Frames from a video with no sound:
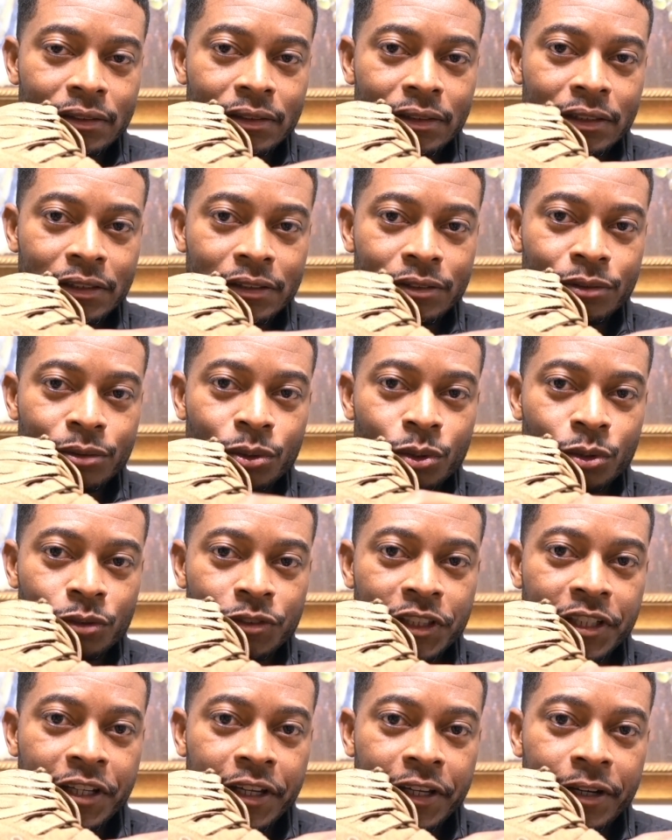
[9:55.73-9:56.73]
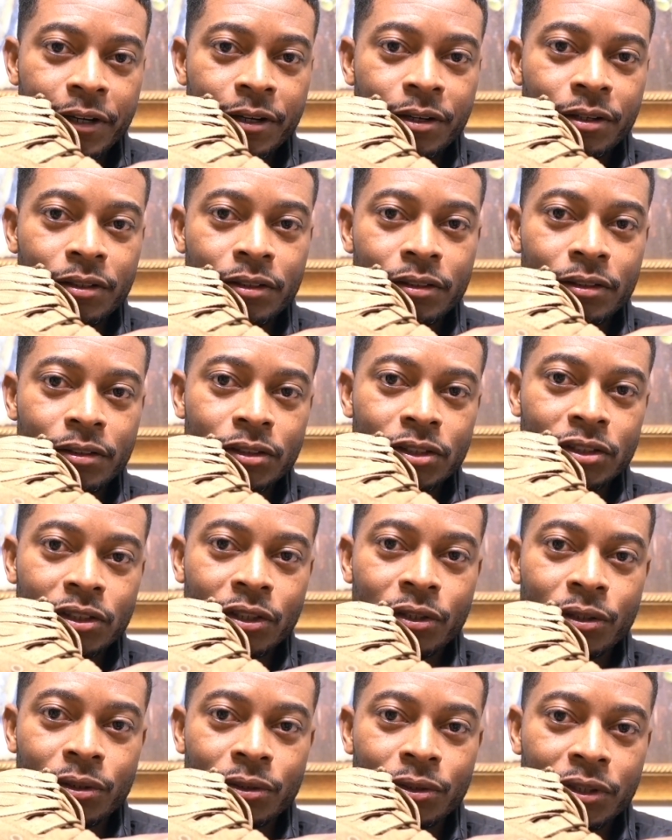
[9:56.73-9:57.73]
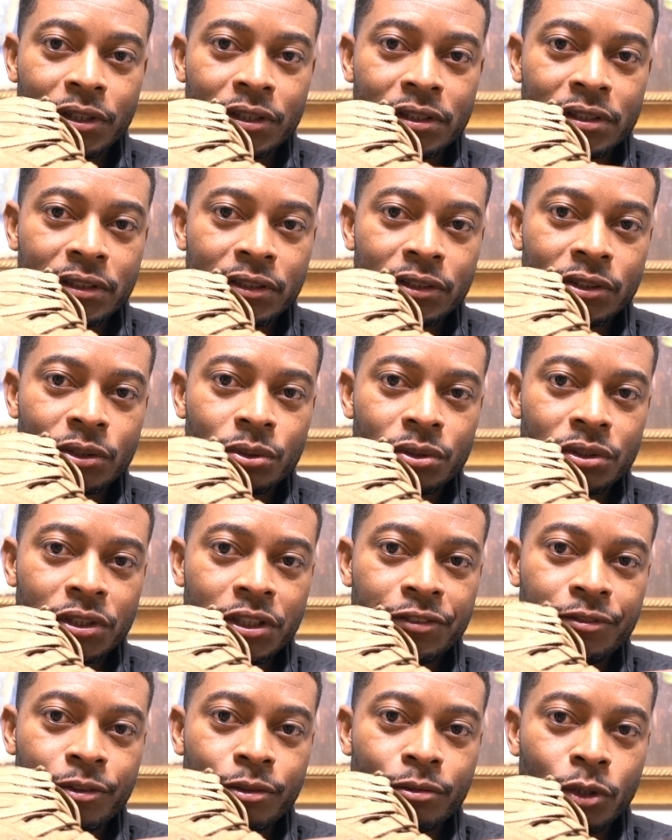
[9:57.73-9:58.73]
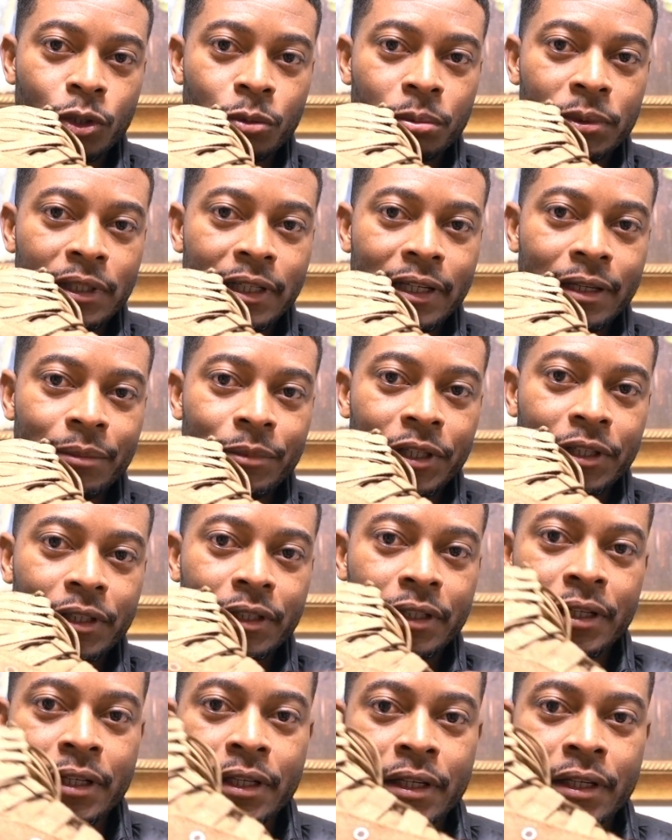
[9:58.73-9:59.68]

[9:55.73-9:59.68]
these grooves here, so you can still use these for rope climbing